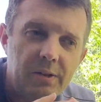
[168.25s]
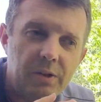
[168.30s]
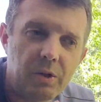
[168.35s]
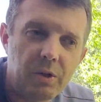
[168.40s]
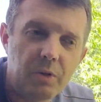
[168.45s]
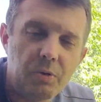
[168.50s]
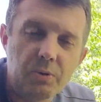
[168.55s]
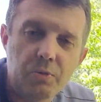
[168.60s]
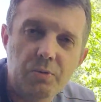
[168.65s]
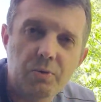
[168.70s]

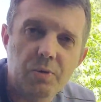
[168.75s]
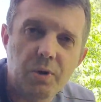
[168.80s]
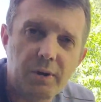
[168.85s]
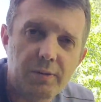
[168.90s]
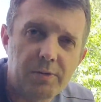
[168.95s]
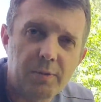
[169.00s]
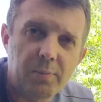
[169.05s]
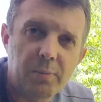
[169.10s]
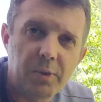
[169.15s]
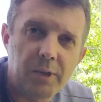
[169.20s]
lose
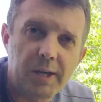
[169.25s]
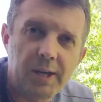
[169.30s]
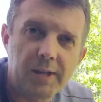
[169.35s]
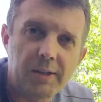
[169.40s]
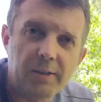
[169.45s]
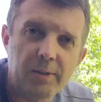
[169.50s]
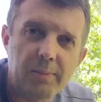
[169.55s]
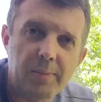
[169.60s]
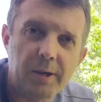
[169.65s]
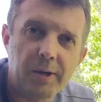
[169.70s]
off the
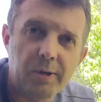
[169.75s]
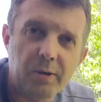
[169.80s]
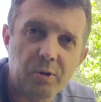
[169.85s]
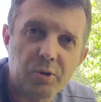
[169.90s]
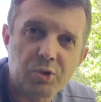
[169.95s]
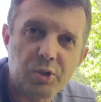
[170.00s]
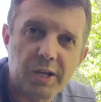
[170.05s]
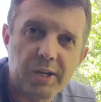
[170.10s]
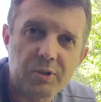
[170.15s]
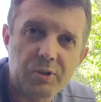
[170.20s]
plant, the better your
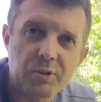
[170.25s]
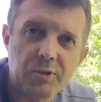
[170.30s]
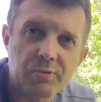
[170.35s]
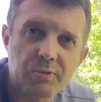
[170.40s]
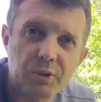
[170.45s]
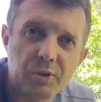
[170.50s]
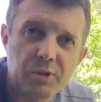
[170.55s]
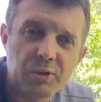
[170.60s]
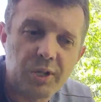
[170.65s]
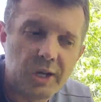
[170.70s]
chances of
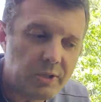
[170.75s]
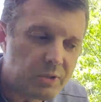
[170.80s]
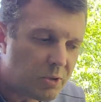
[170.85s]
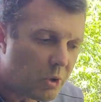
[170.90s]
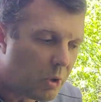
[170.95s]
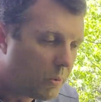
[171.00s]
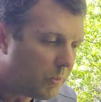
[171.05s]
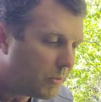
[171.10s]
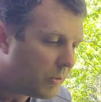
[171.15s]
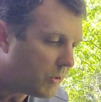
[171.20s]
success
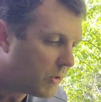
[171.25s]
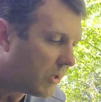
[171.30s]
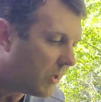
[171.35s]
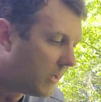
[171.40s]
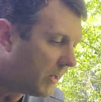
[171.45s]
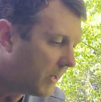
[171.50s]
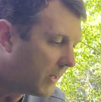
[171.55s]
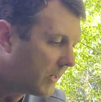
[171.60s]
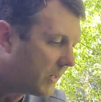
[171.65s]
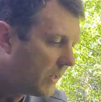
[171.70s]
are with the
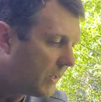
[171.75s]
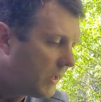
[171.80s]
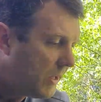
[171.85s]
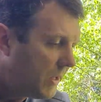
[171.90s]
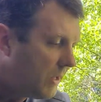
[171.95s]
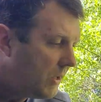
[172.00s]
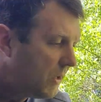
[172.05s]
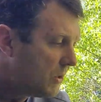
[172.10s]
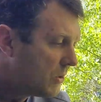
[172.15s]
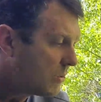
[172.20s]
cutting.
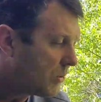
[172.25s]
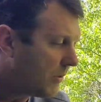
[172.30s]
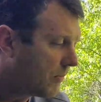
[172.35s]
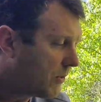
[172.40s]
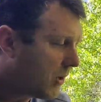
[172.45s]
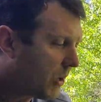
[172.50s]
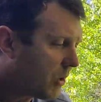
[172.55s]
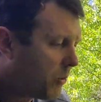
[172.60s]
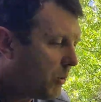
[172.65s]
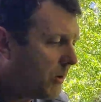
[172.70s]
So I've
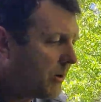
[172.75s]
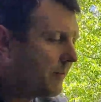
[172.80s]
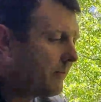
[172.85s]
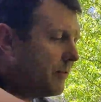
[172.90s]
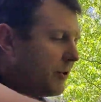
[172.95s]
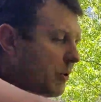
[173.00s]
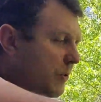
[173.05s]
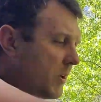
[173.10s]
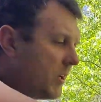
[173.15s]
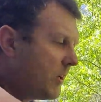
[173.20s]
got quite a
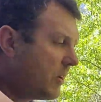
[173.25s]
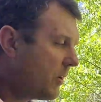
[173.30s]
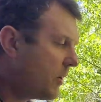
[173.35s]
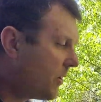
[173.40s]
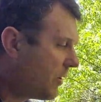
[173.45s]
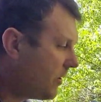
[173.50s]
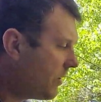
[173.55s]
few here